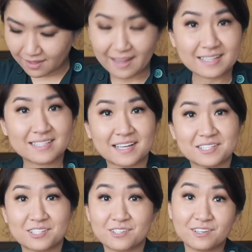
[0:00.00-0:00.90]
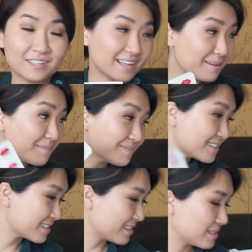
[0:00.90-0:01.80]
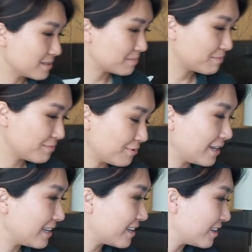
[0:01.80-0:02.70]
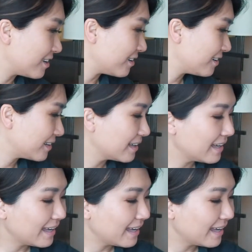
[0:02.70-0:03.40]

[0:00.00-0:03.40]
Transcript: like texture on them, so it's pretty cute.